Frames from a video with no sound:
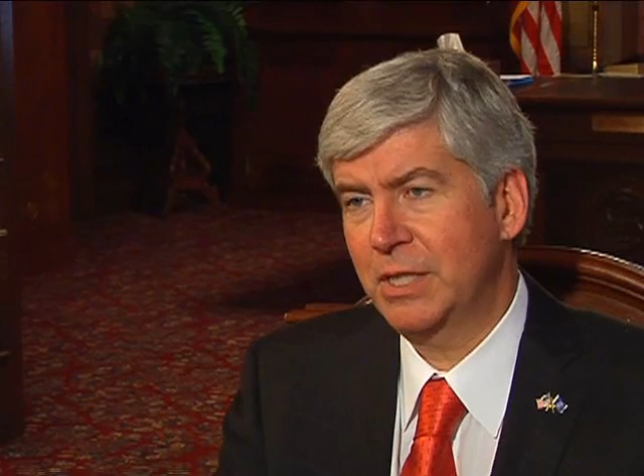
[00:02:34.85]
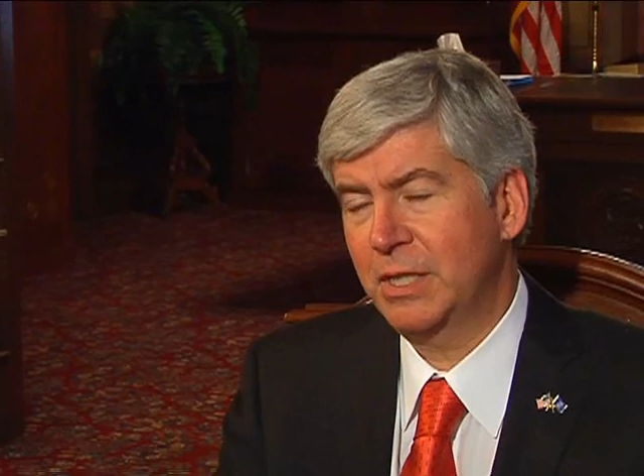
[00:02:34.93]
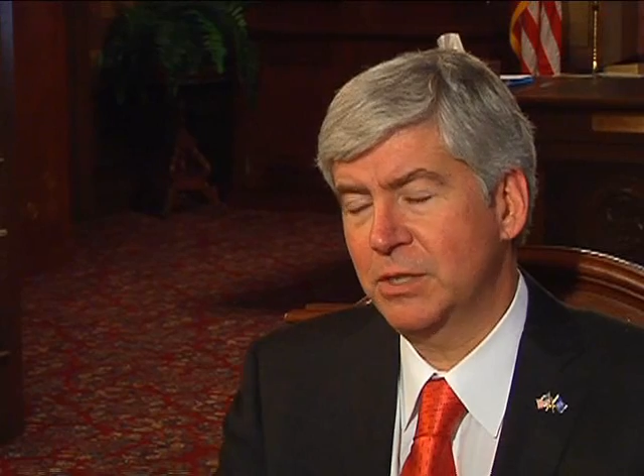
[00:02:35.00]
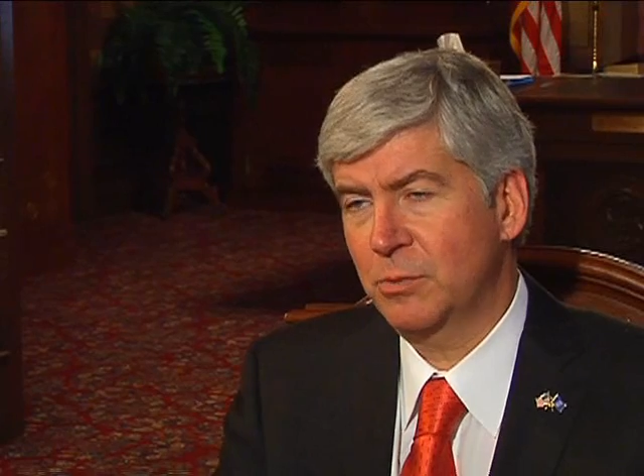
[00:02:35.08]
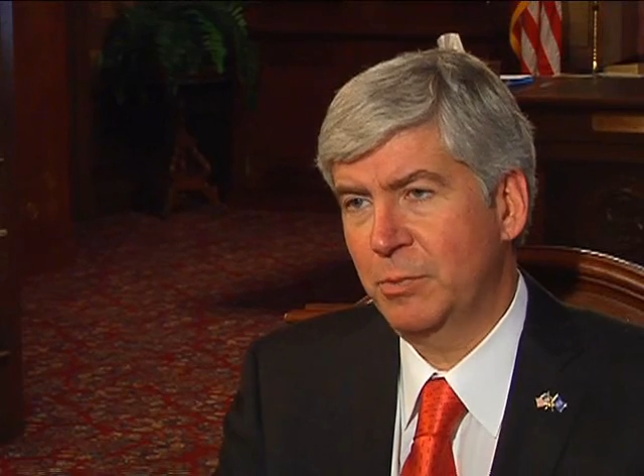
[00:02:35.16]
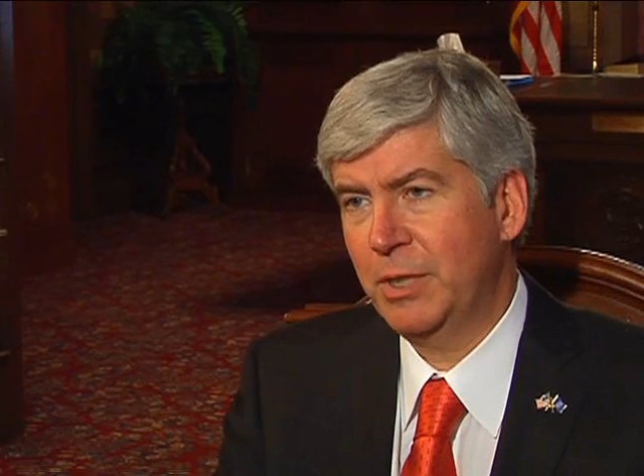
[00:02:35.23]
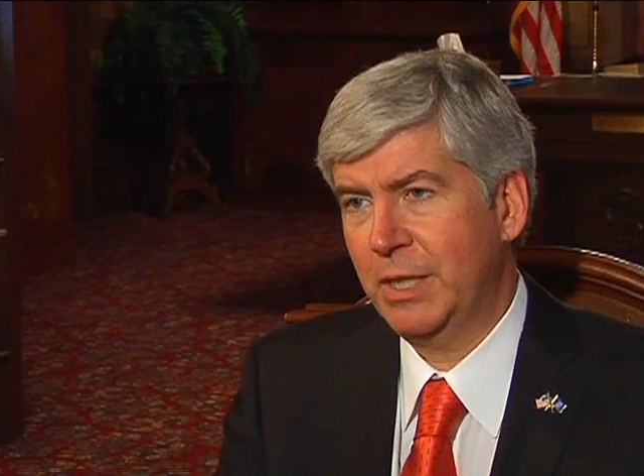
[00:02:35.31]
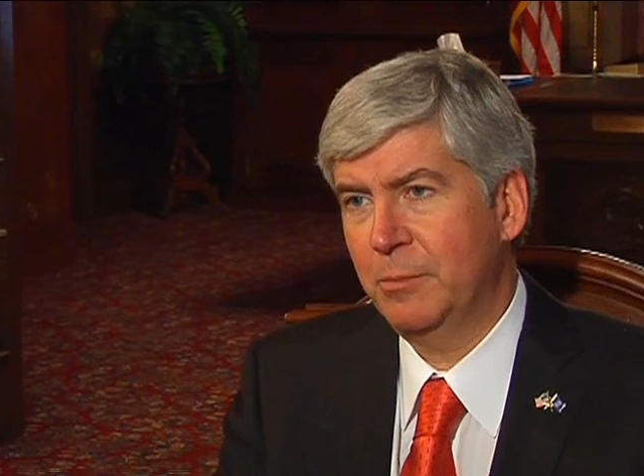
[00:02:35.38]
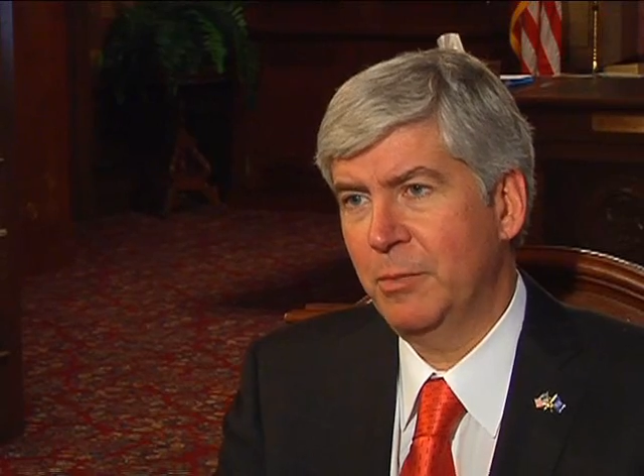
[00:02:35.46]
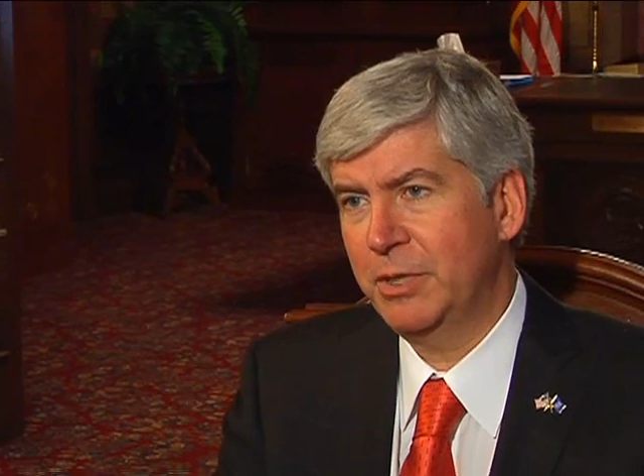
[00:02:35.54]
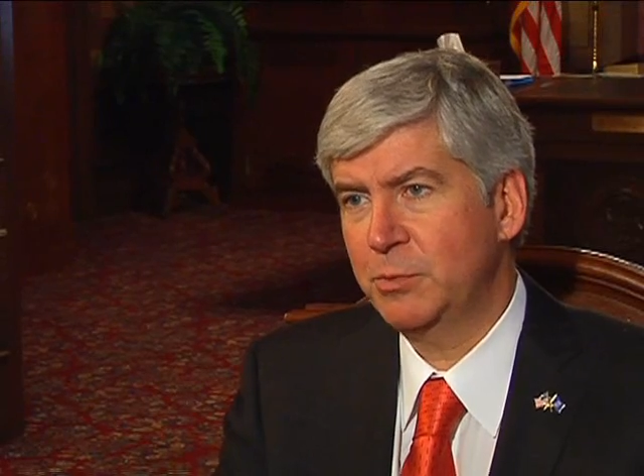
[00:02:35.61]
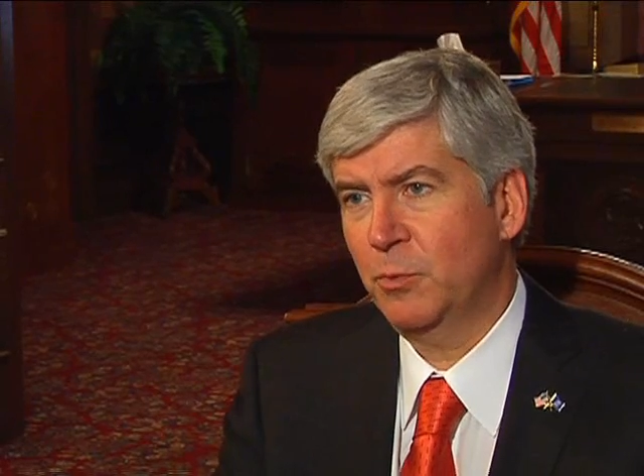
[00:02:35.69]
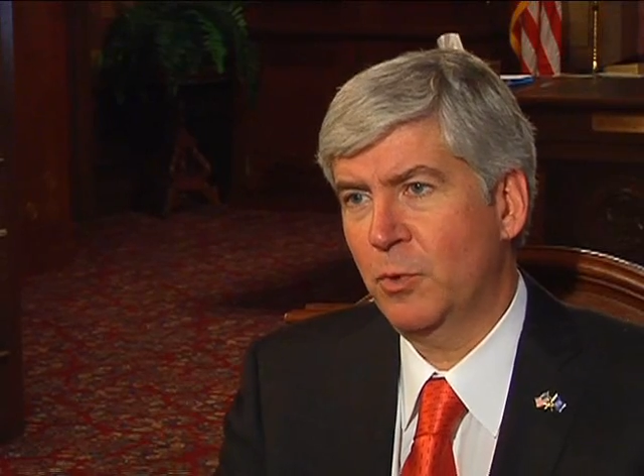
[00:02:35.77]
things or become
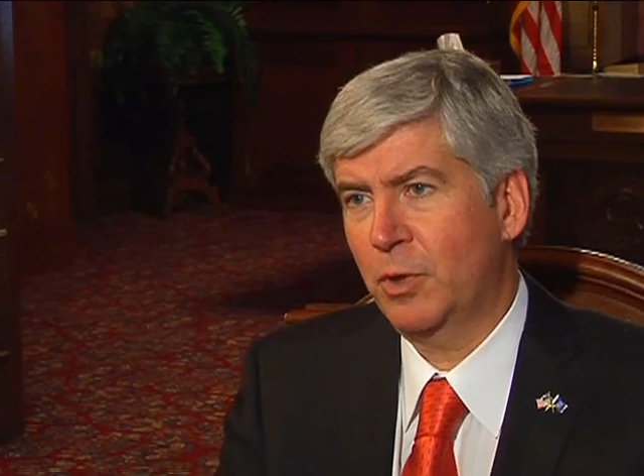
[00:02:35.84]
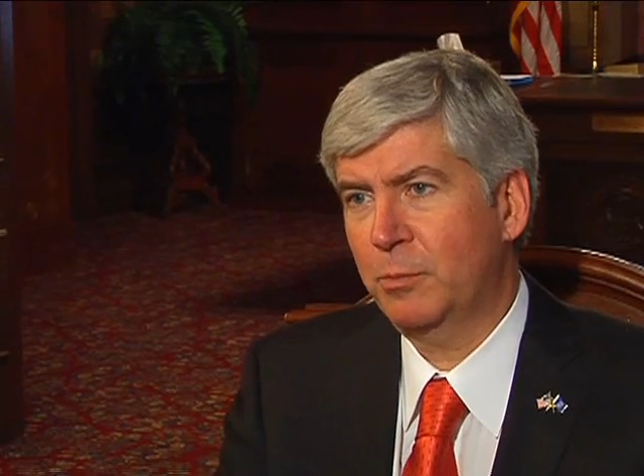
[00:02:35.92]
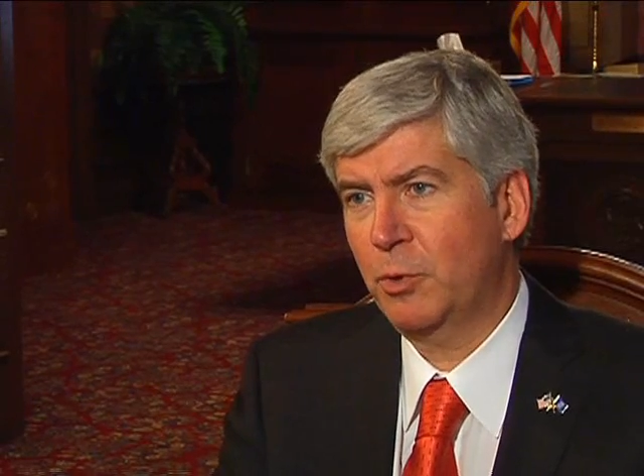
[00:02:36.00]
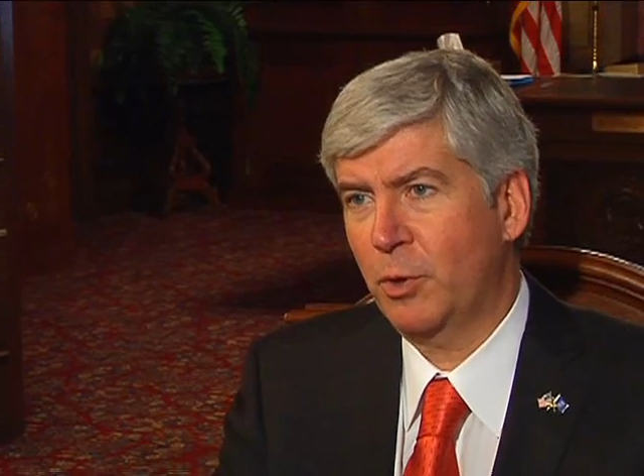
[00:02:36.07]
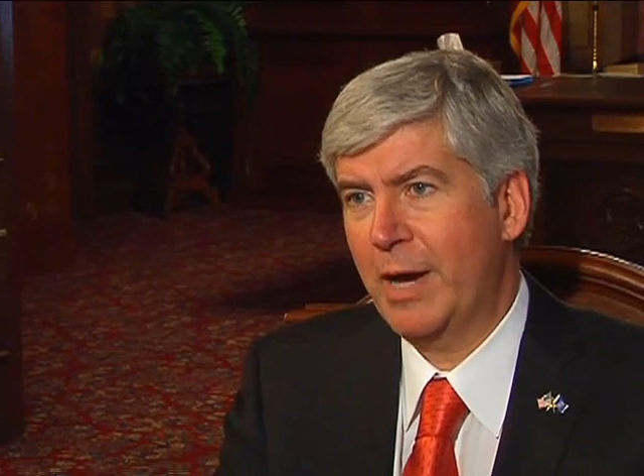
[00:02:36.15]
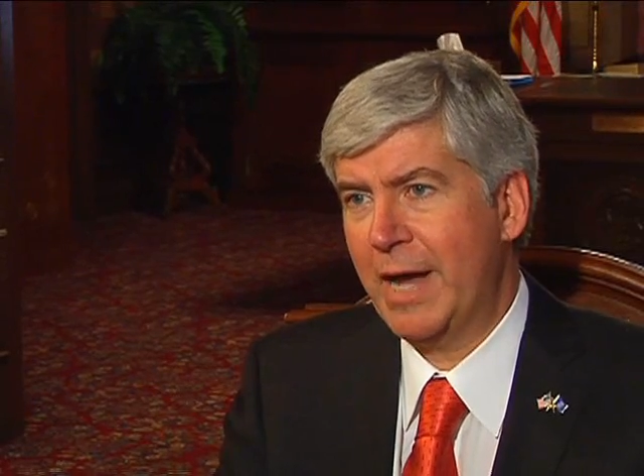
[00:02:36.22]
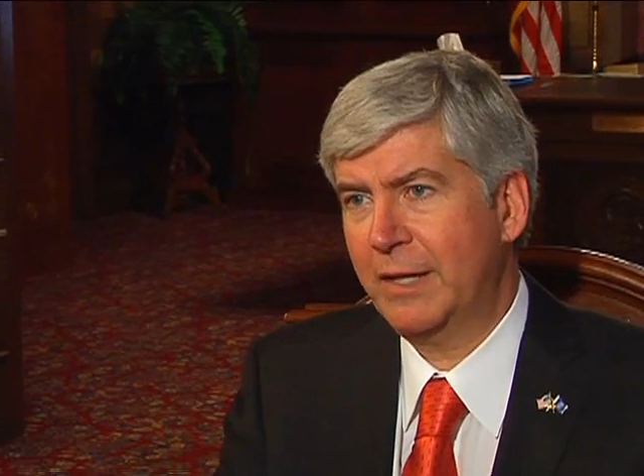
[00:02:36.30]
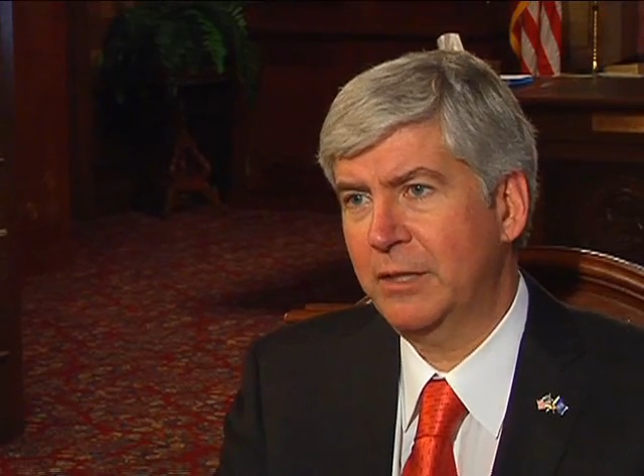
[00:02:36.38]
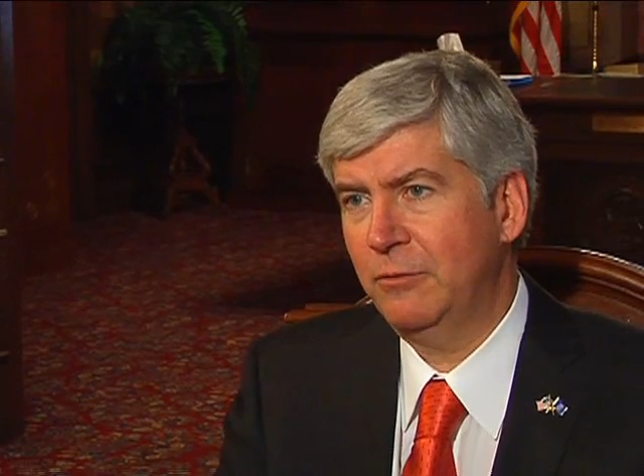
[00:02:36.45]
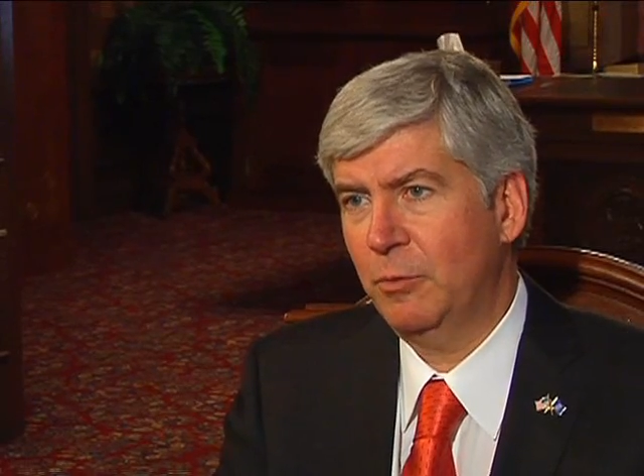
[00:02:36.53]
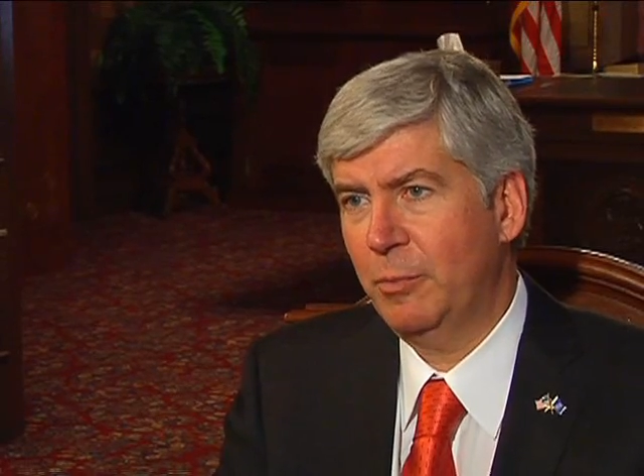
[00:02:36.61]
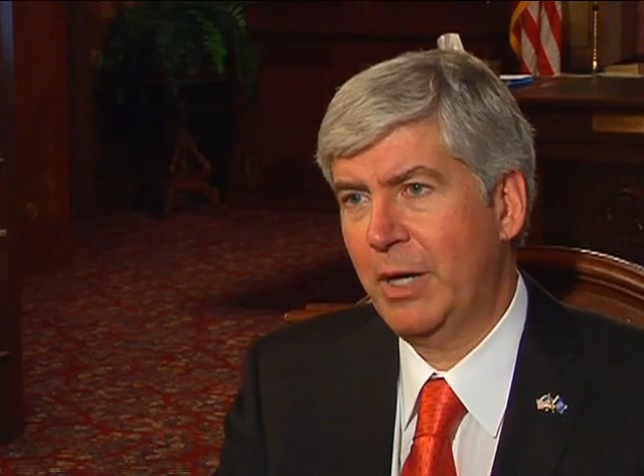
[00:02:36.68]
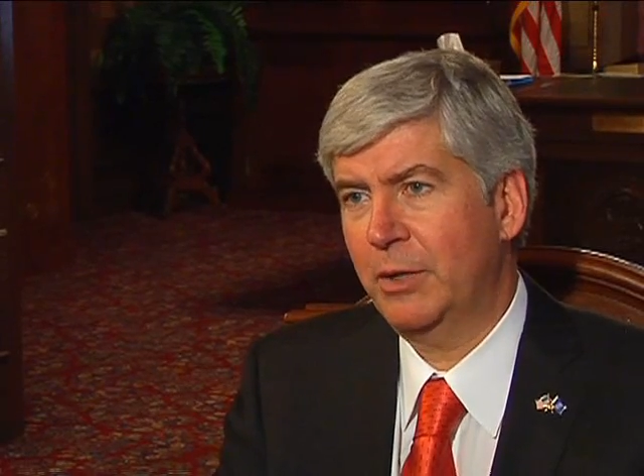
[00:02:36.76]
much more
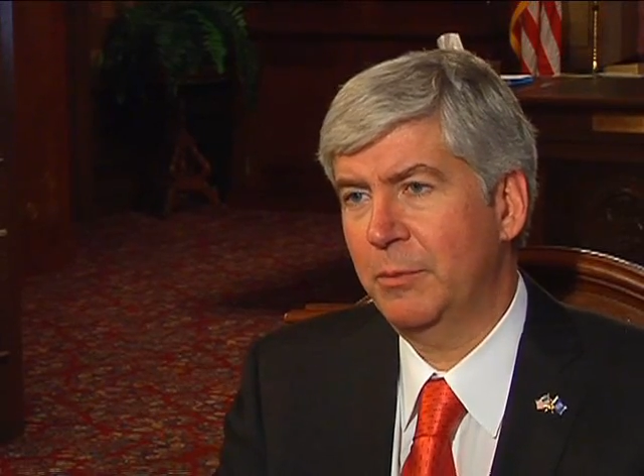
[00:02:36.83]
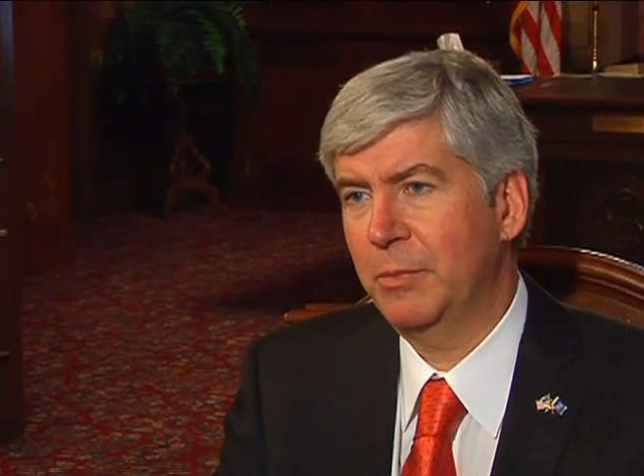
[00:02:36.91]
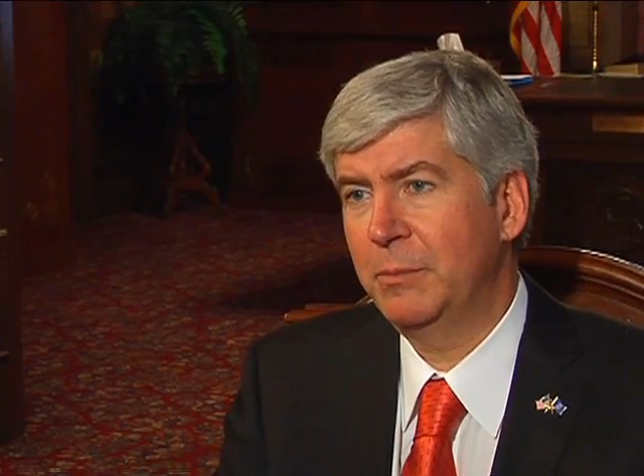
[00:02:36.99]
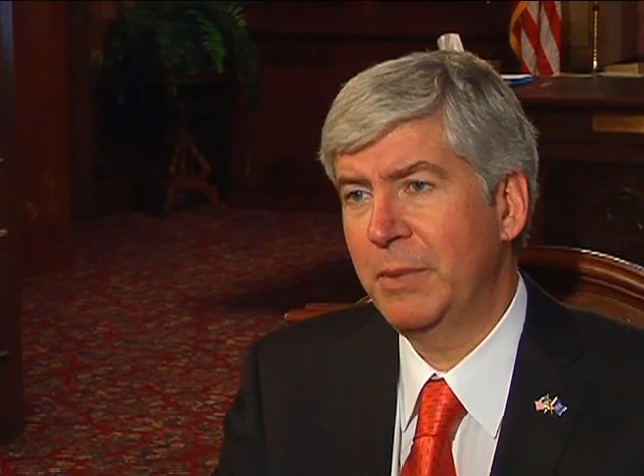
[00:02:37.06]
proactive about them,